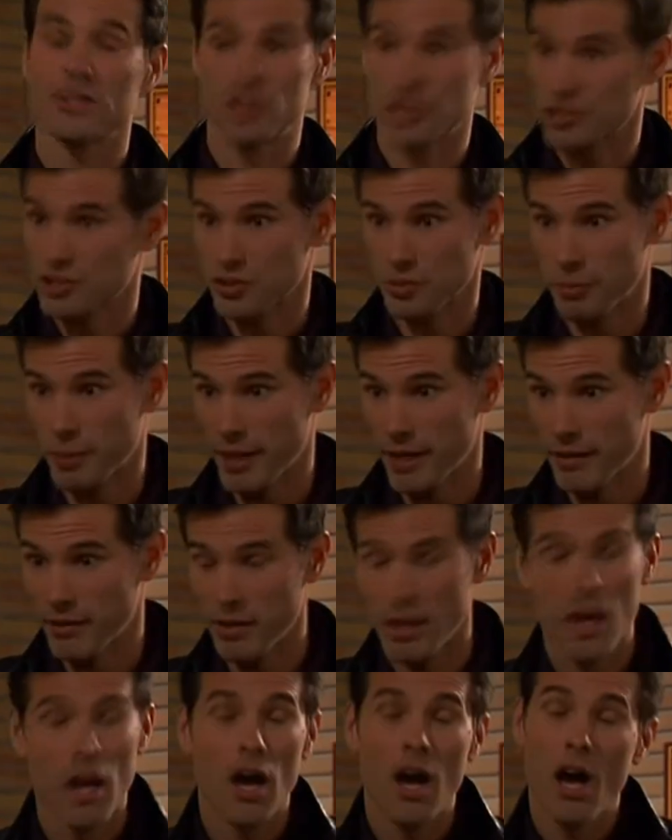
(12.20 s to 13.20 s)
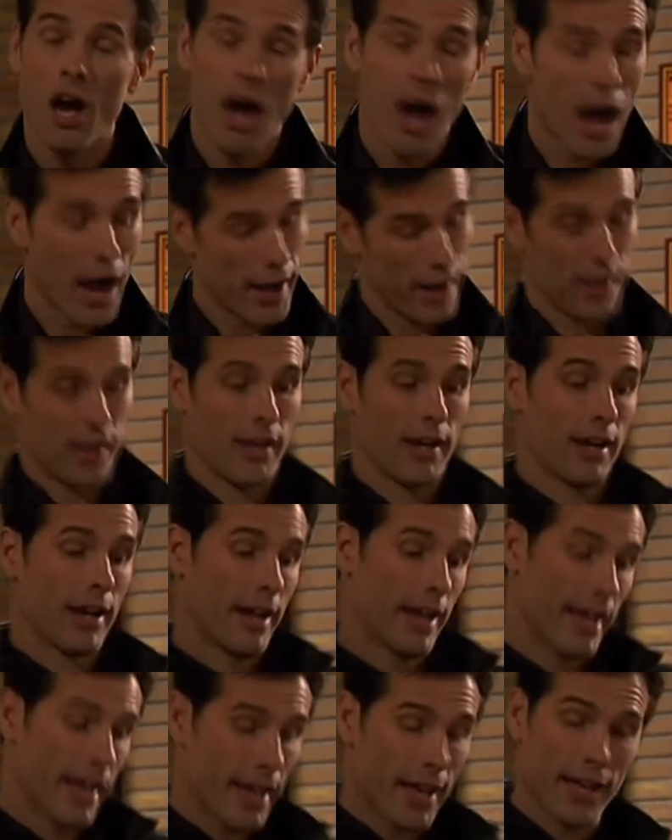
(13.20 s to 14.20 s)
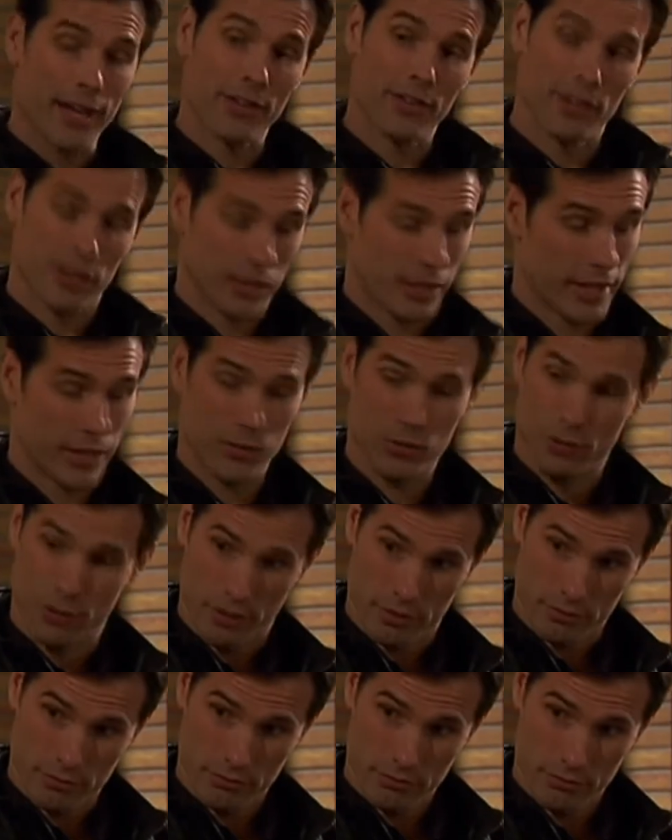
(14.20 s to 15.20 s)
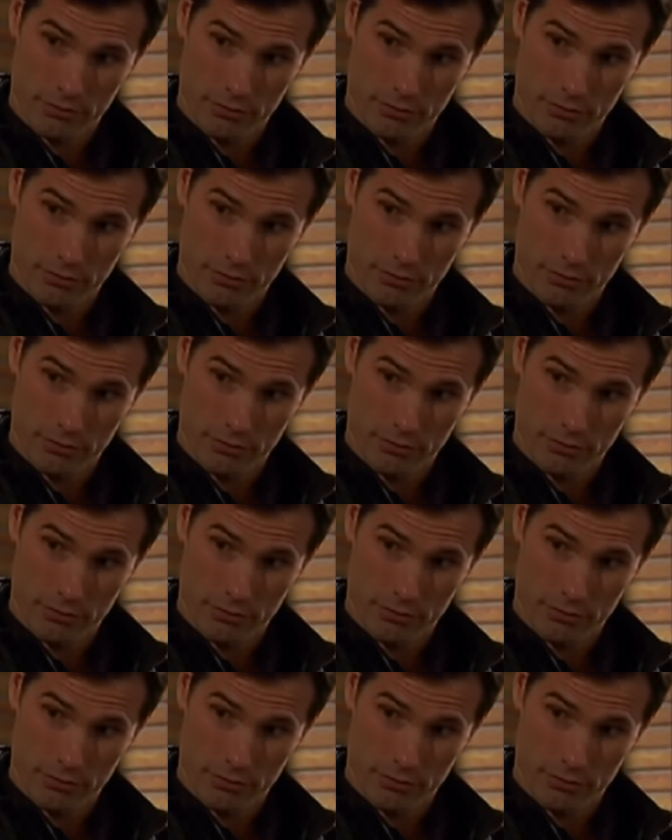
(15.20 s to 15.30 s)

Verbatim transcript: Just as bad. I had an extra.